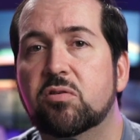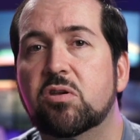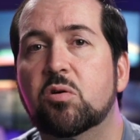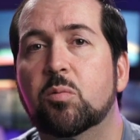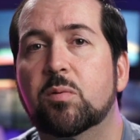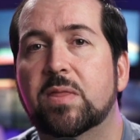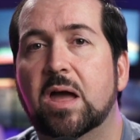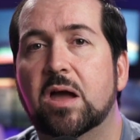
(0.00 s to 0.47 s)
you
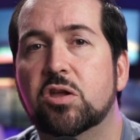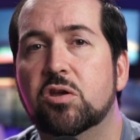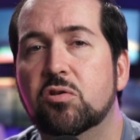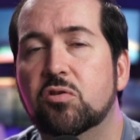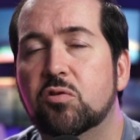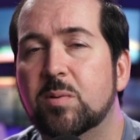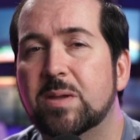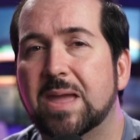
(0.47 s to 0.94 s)
without
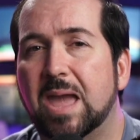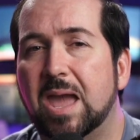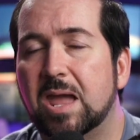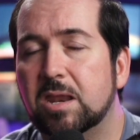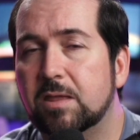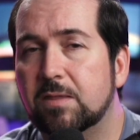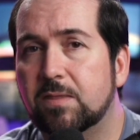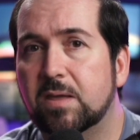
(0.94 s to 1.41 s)
you doing
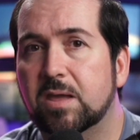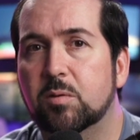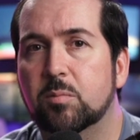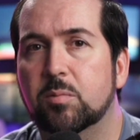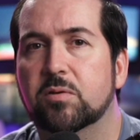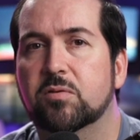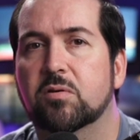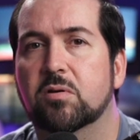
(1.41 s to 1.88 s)
anything in
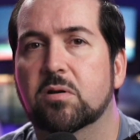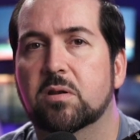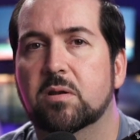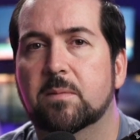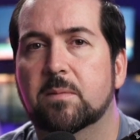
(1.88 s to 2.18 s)
return.